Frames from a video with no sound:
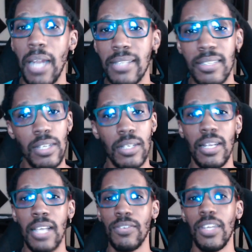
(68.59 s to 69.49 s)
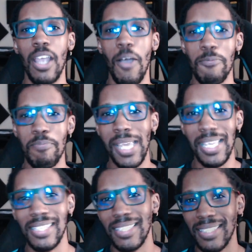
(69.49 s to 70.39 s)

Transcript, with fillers: I'll see you in the next video. Peace.